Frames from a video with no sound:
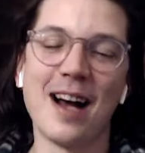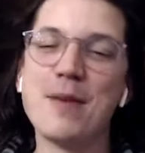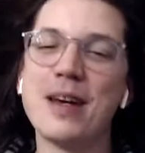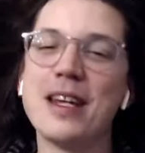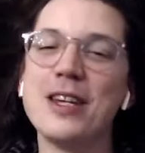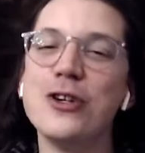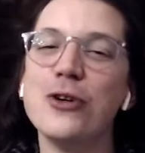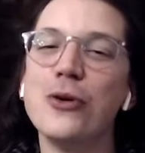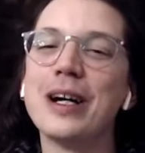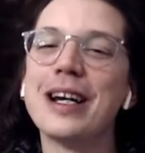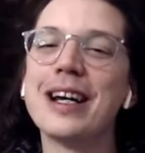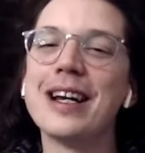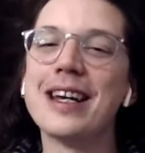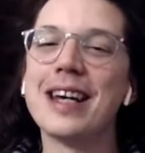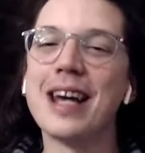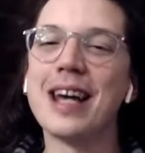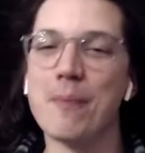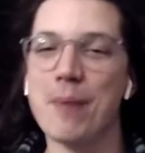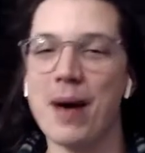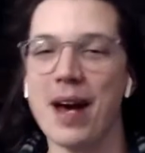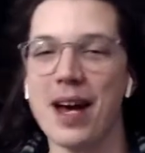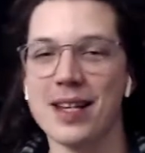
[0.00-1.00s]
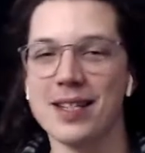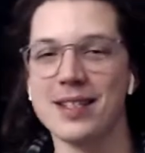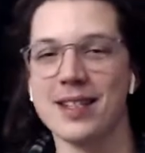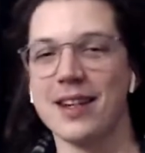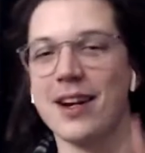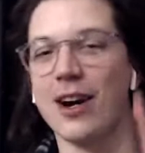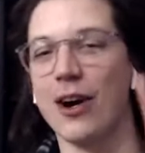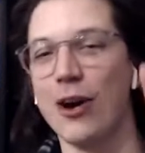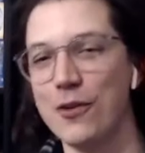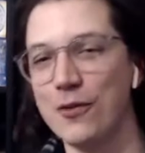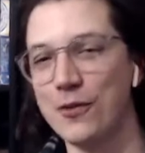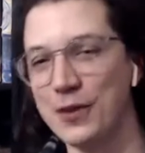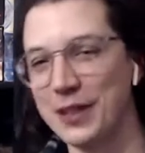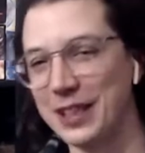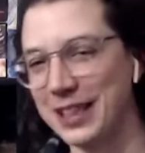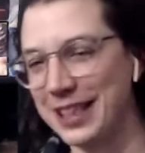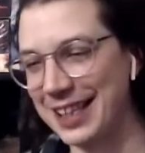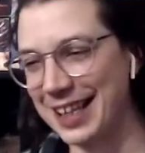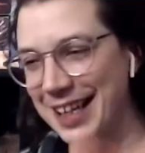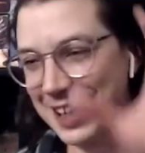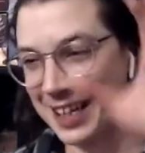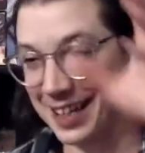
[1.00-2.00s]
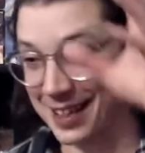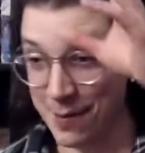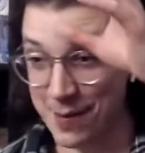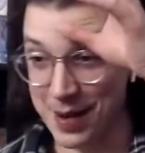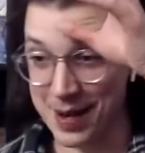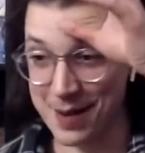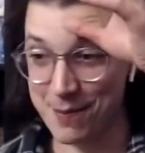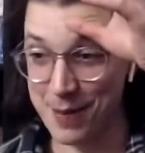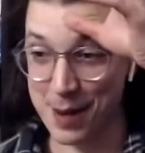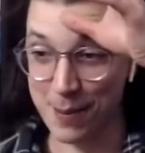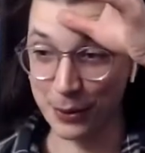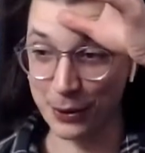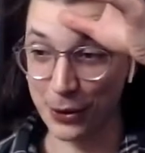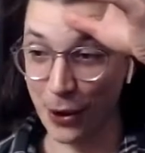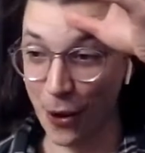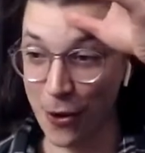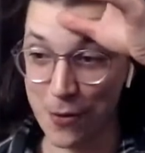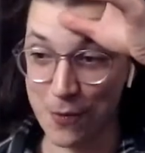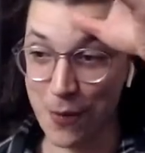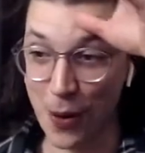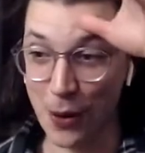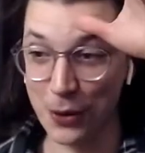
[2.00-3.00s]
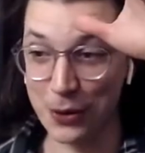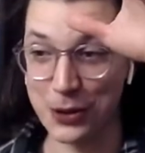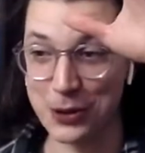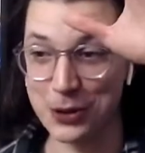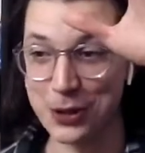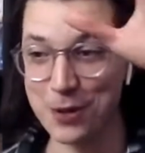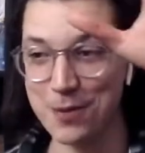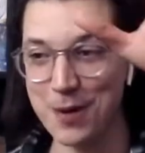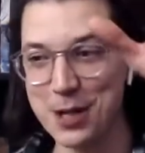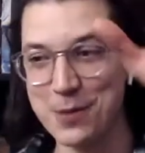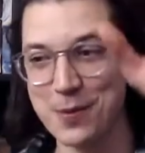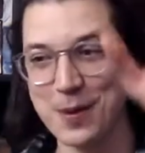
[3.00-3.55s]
mean, you were going to get pestered. Hopefully, I mean, people don't bother you too much.